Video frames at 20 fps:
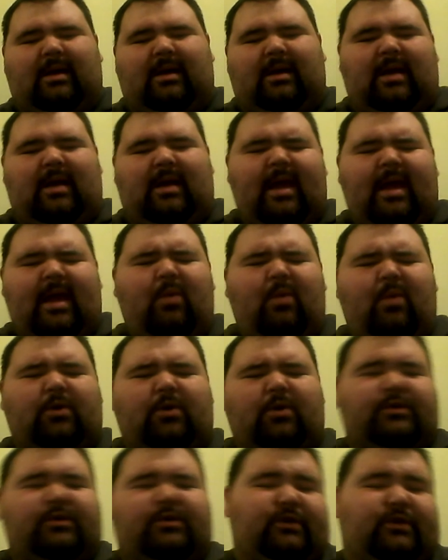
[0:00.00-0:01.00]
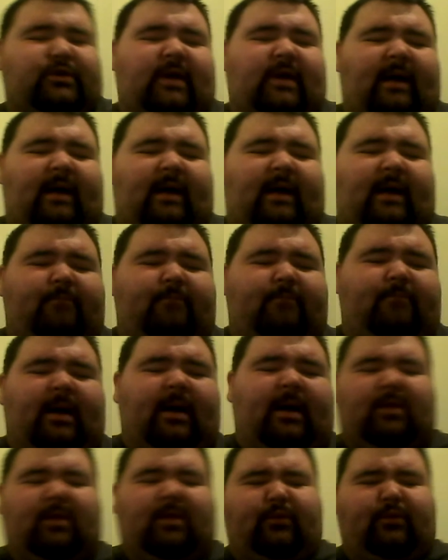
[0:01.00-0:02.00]
he was, I
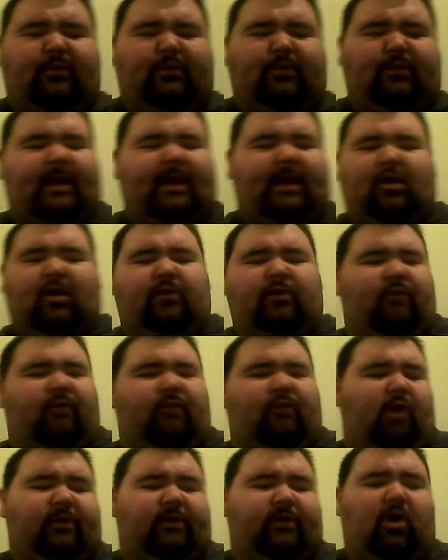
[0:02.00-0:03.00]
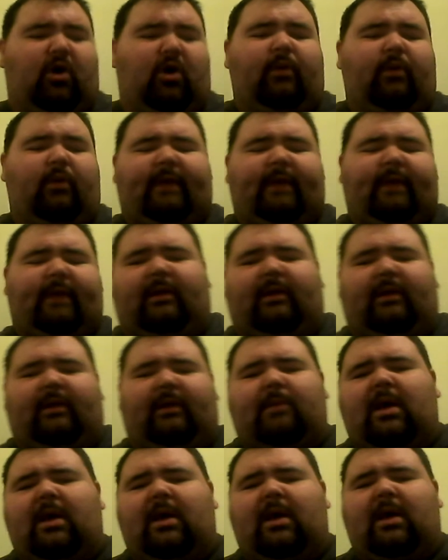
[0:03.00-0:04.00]
don't think he got involved at all with that
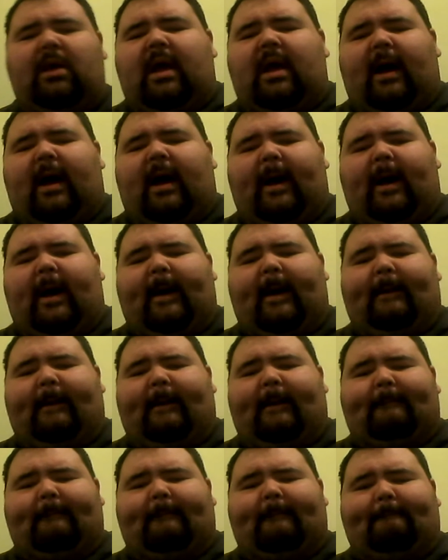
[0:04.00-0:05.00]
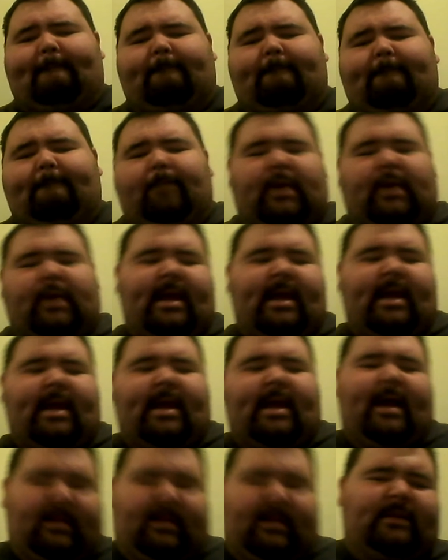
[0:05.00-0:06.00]
film, but he
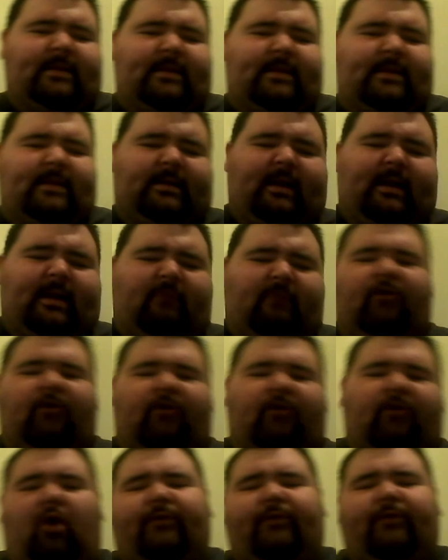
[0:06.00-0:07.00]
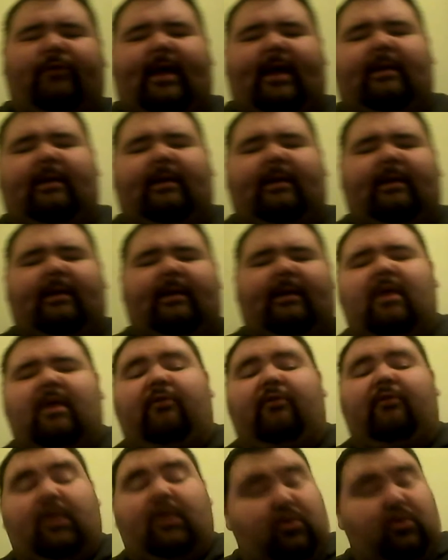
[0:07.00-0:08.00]
did get involved then
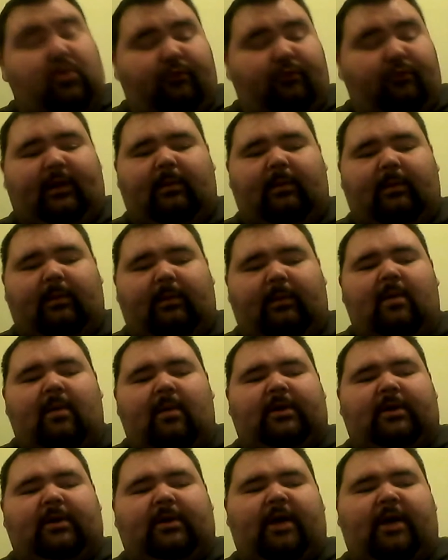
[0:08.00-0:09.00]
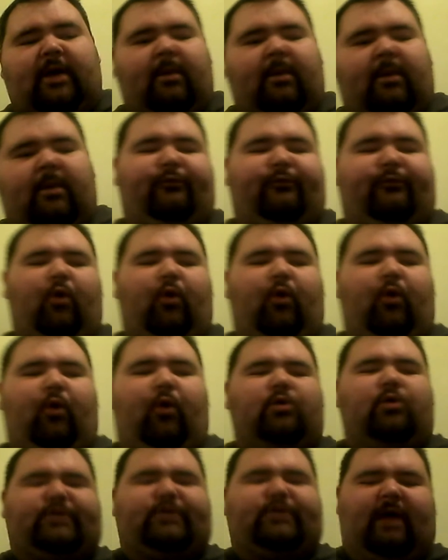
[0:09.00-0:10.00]
for the new film. But Terminator 4
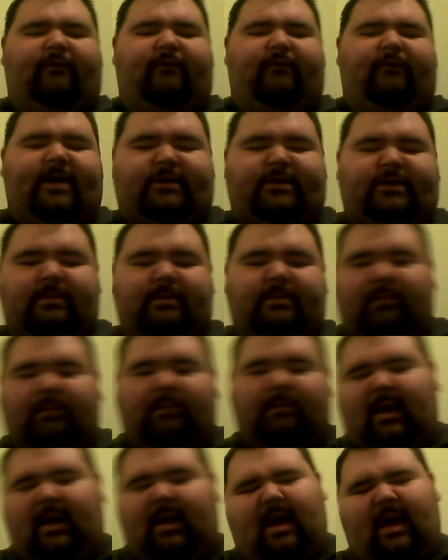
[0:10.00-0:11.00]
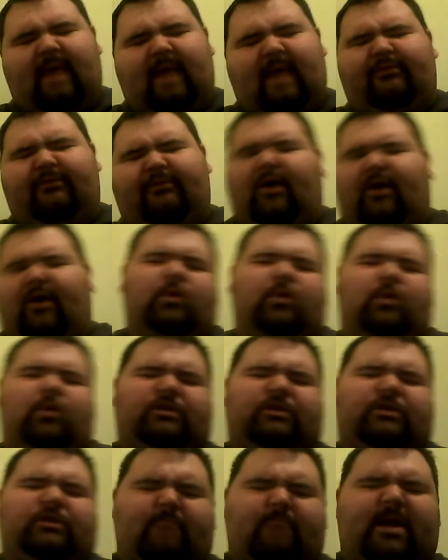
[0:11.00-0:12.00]
Salvation, I thought
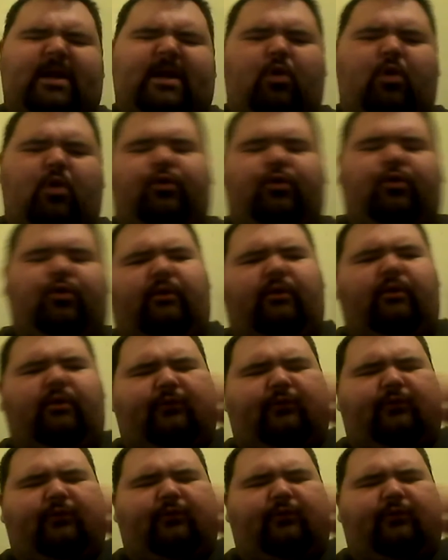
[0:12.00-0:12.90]
was mediocre enough.